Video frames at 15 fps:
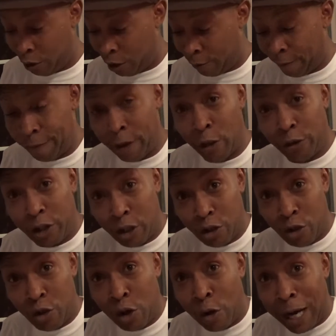The
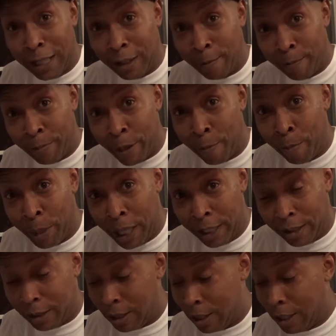filters, you know, at the
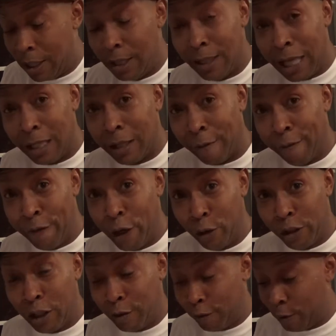butts, take the
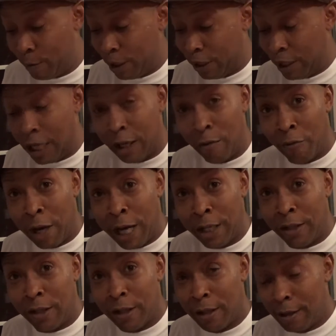filters from the
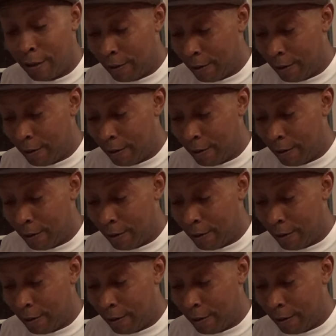cigarettes